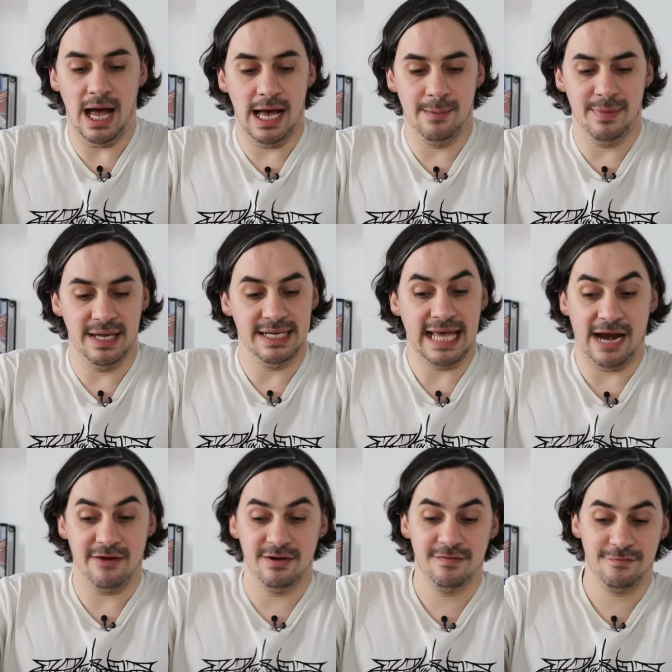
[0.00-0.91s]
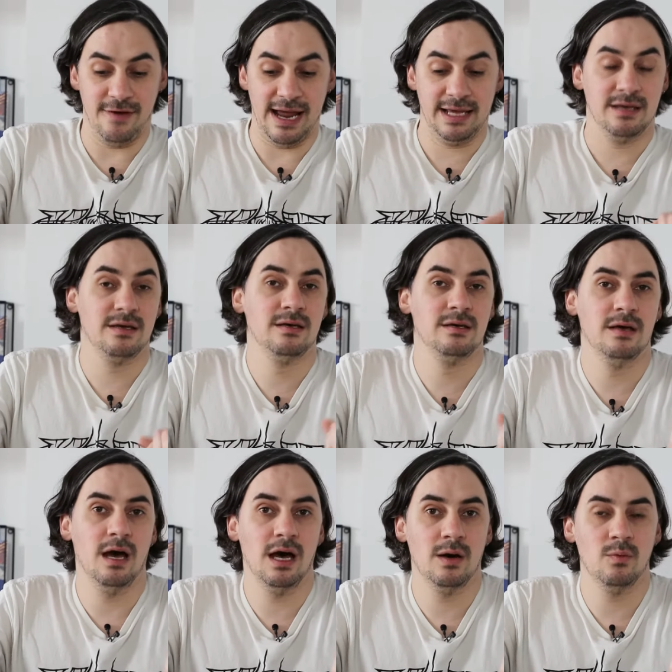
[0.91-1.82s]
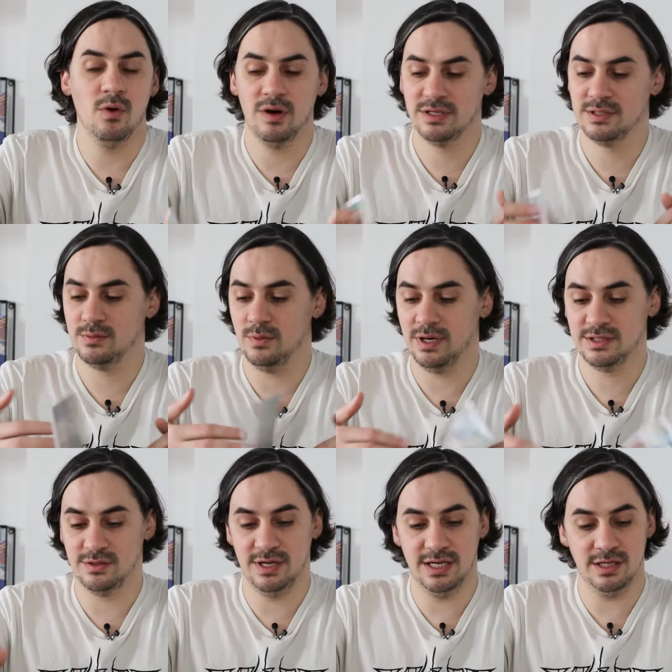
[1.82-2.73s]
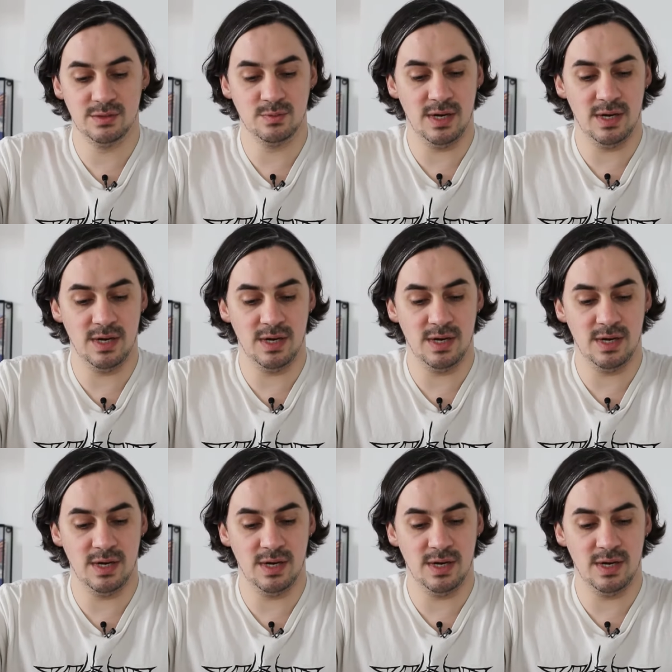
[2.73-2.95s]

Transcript: Um, and Gary Frank uh, works, works on it as